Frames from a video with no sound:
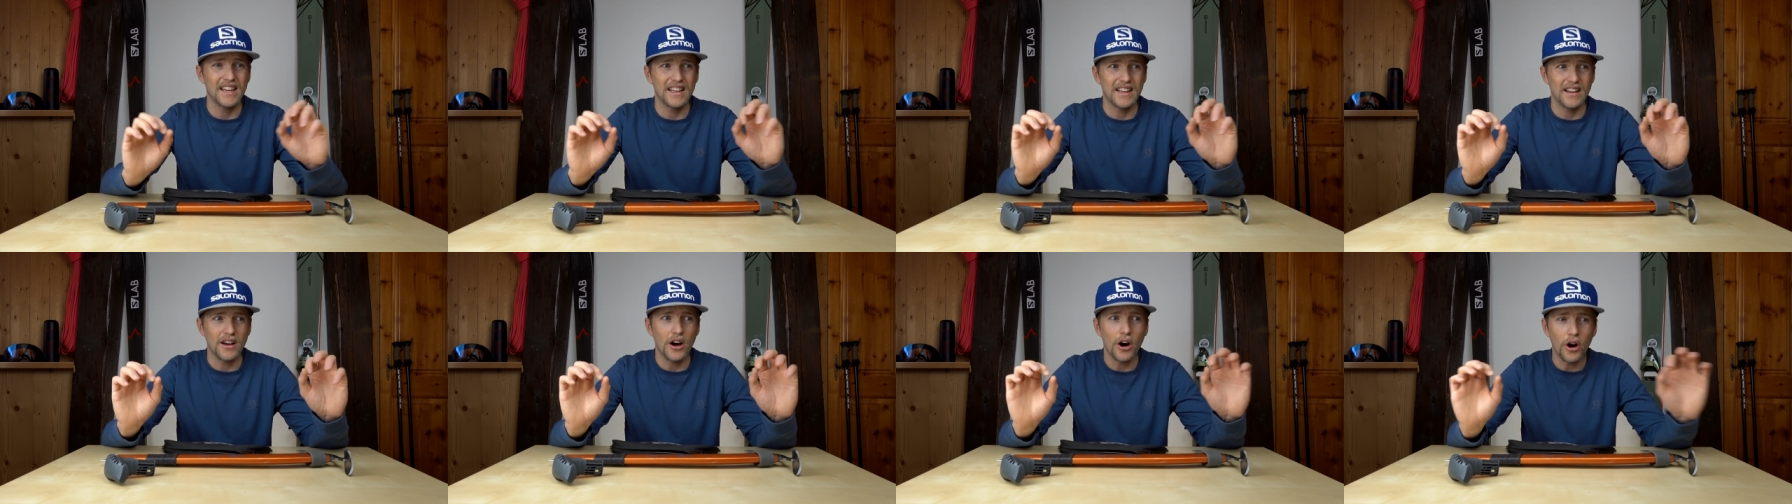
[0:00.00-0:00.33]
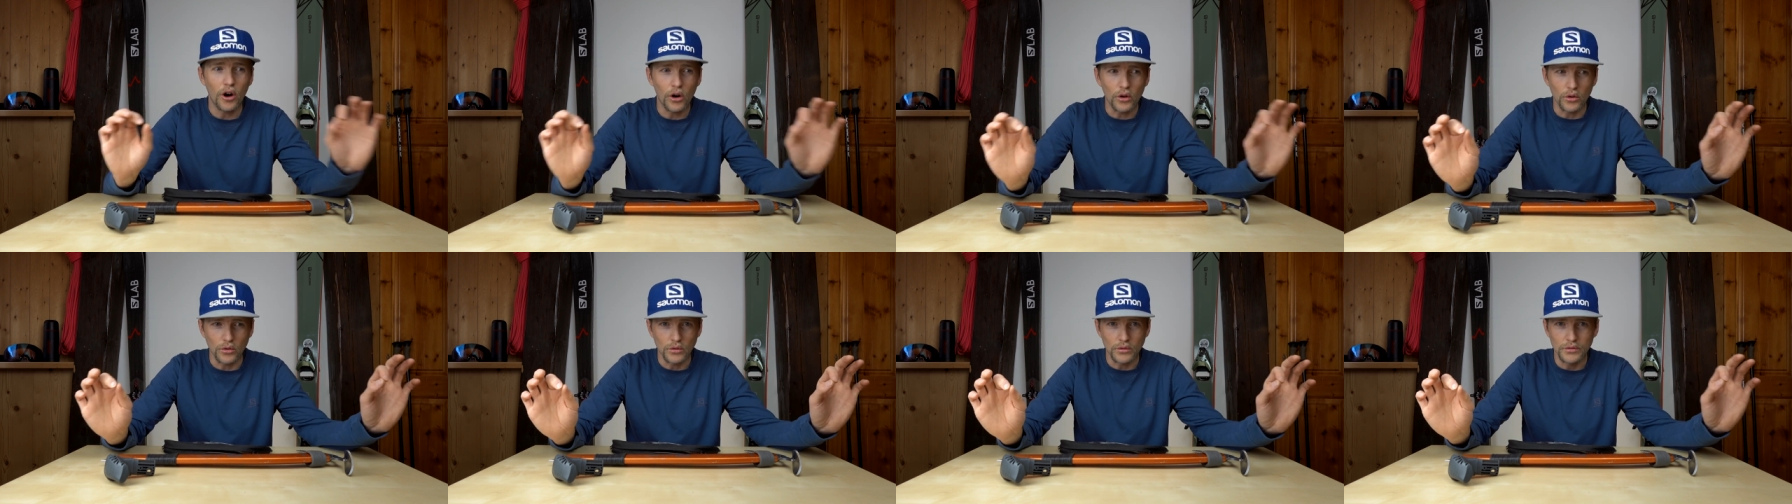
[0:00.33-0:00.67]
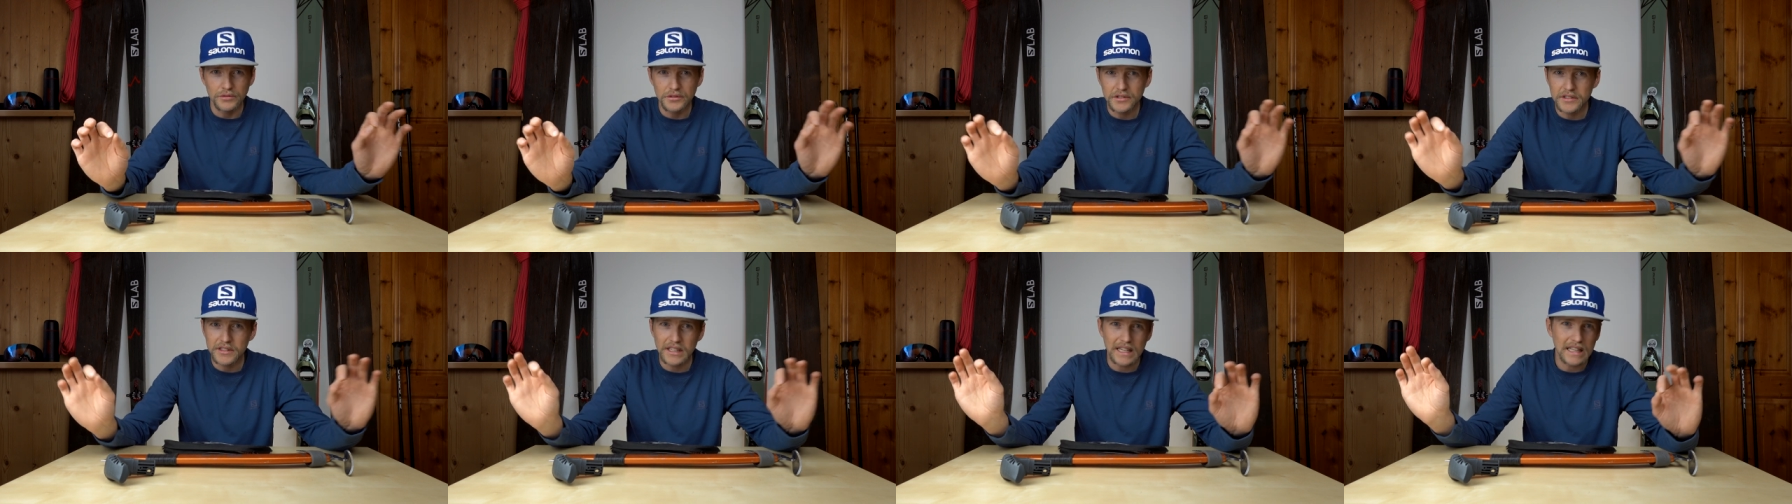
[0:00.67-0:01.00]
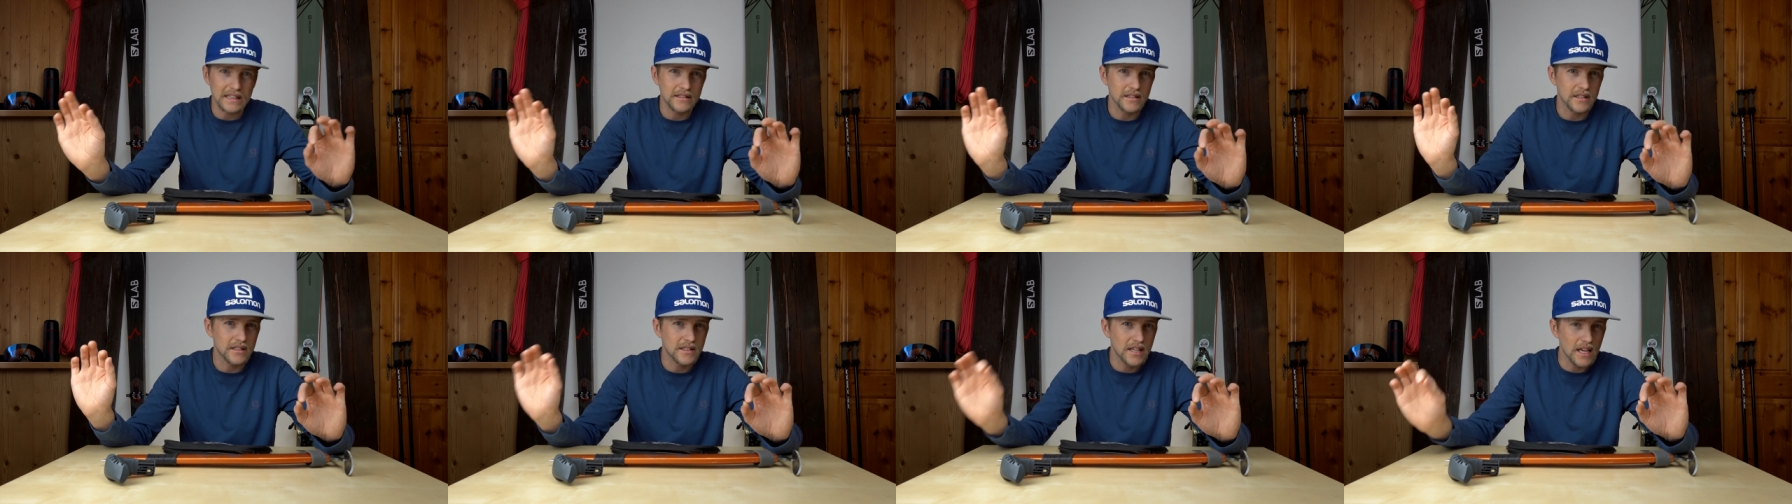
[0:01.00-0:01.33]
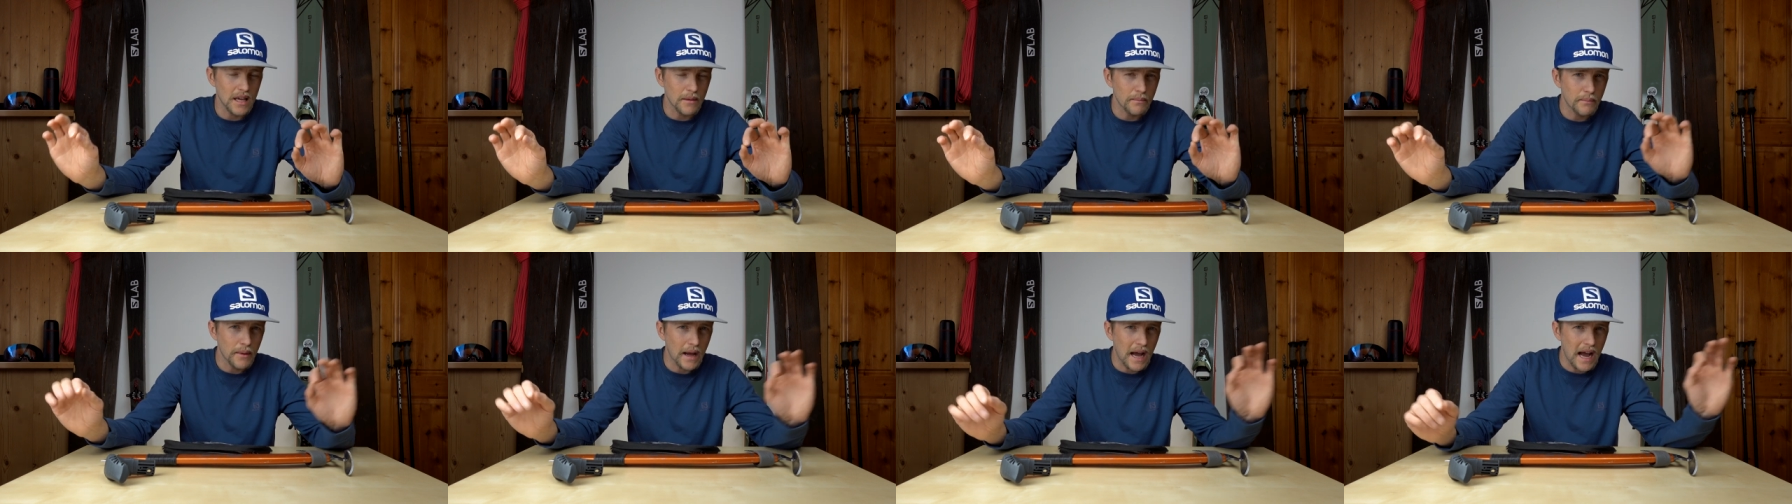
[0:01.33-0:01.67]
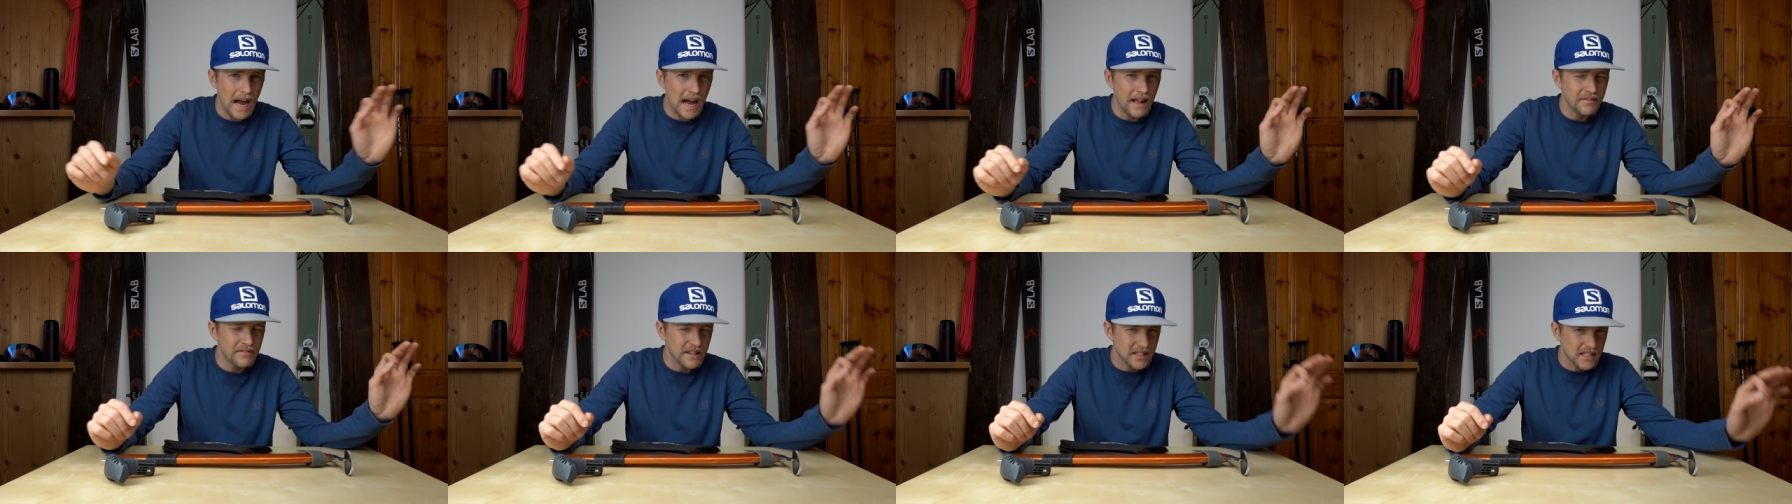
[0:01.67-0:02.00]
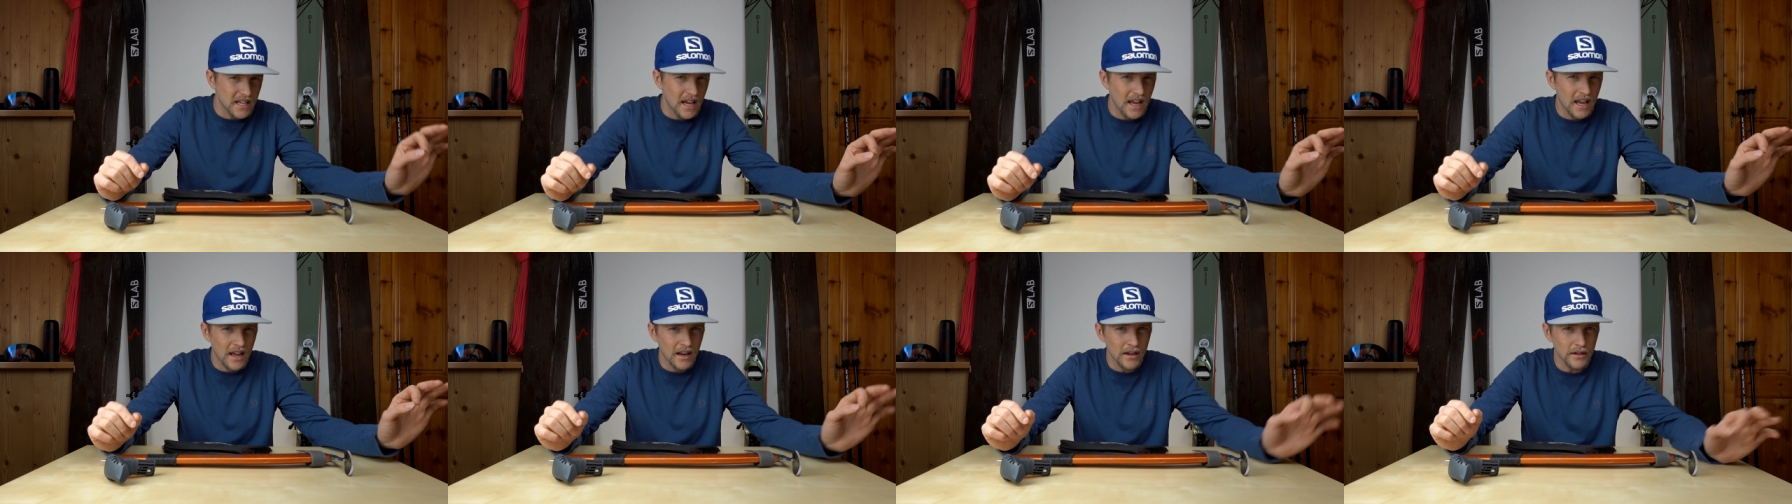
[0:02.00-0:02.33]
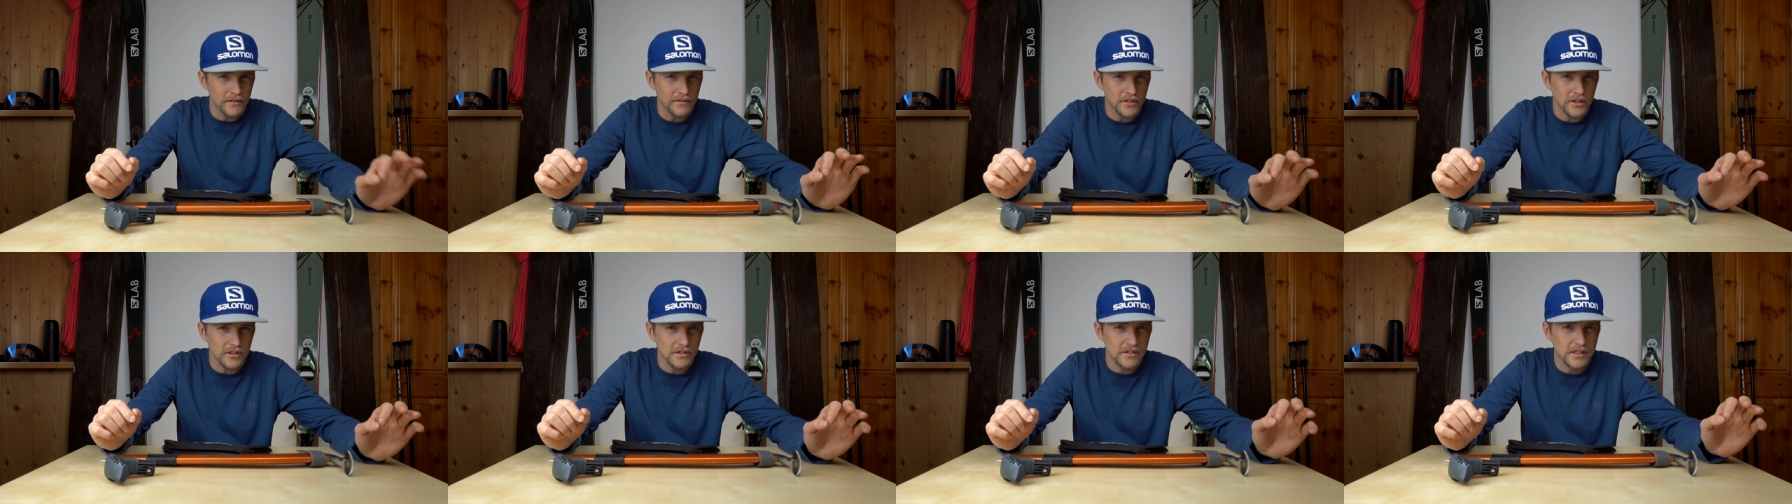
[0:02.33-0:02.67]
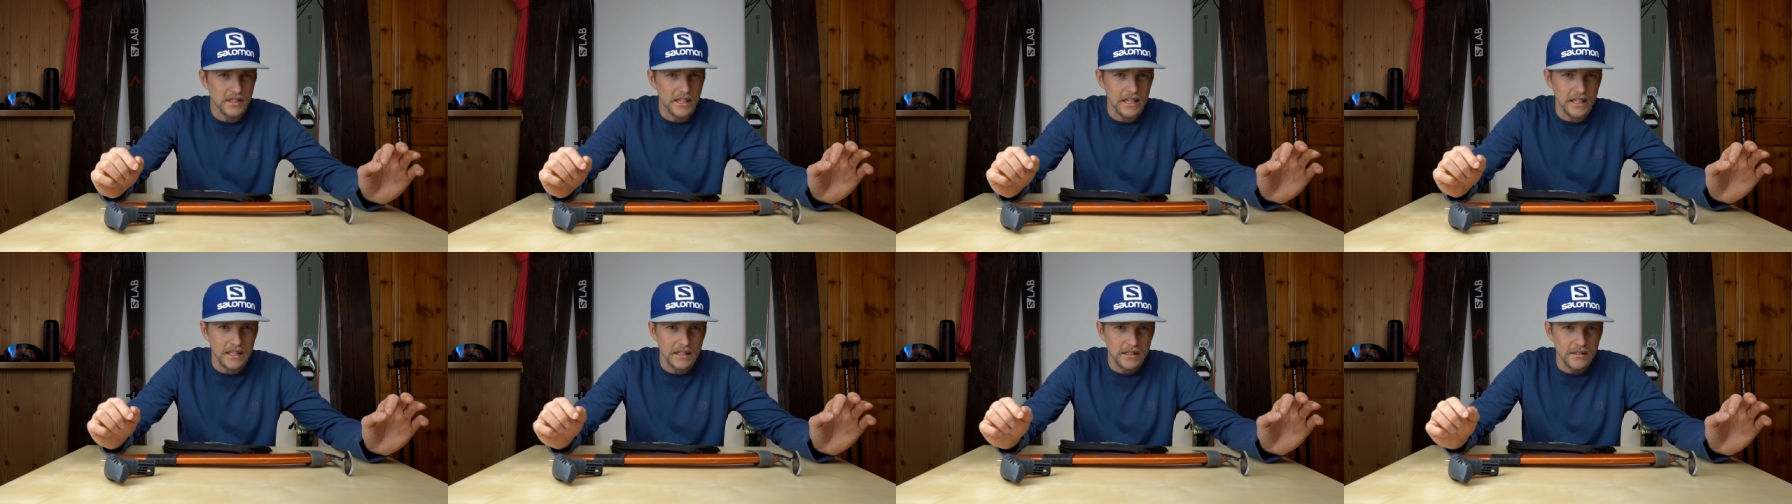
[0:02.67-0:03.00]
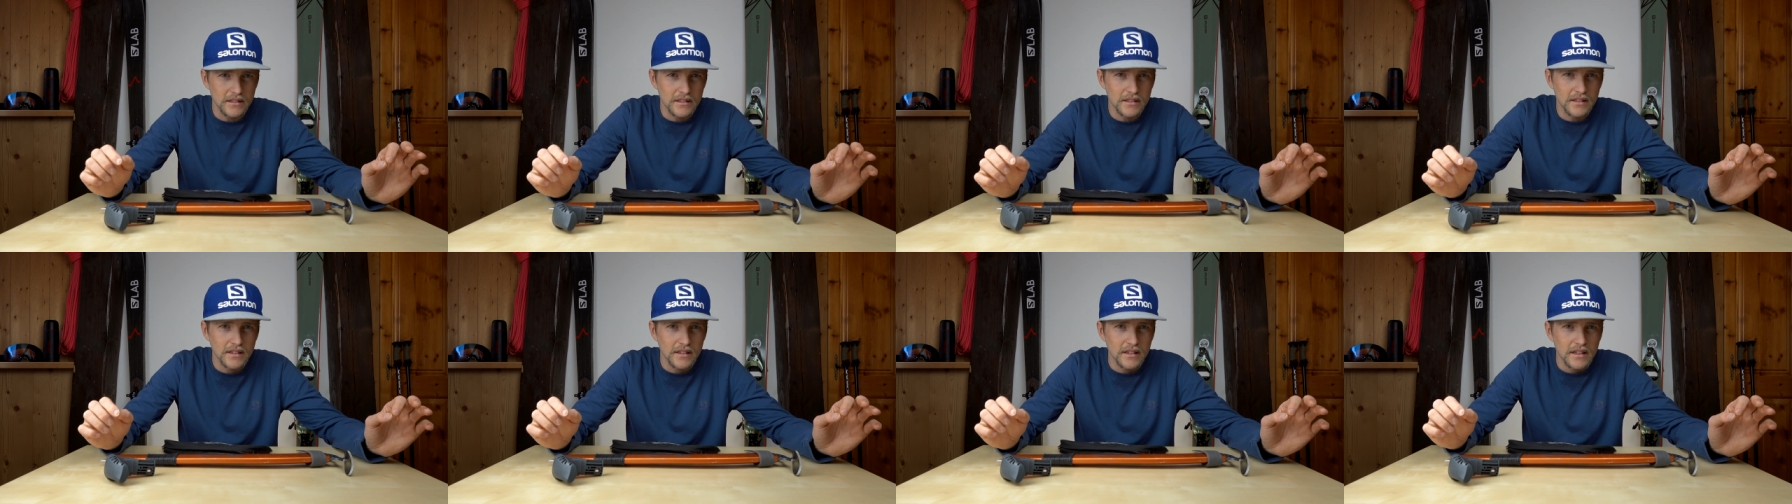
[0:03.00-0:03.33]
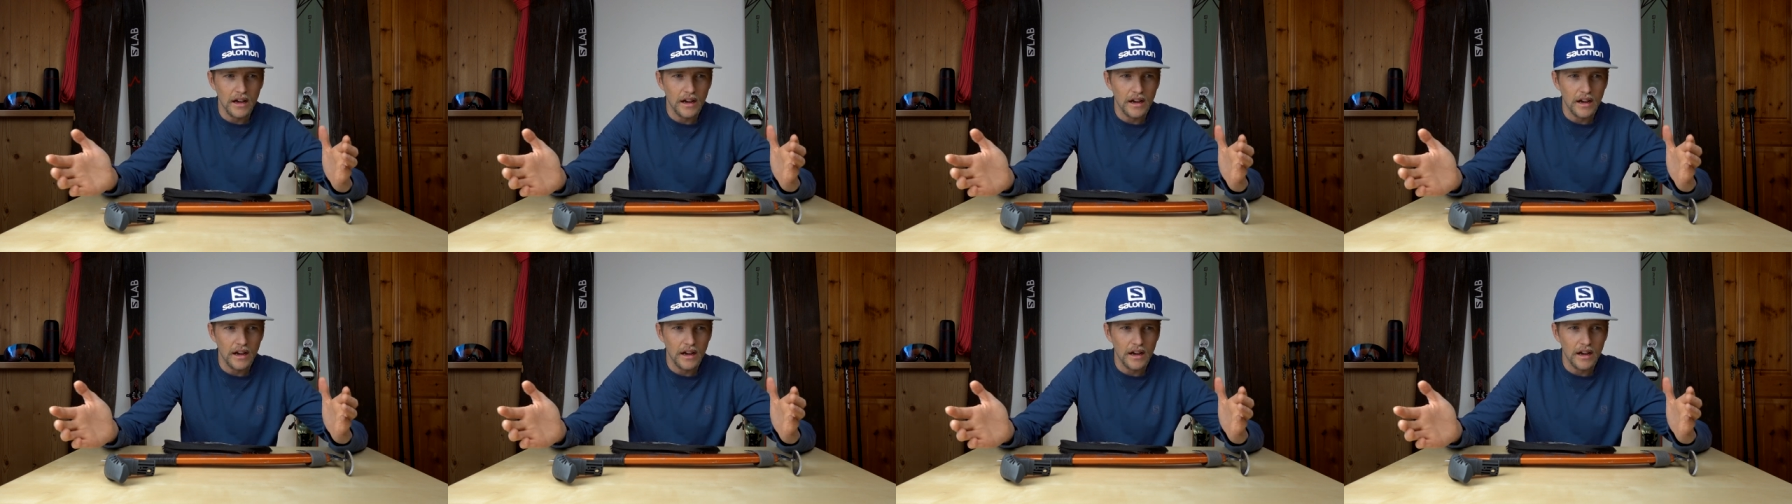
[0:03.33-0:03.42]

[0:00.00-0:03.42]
holes in the tip and the tail of your skis.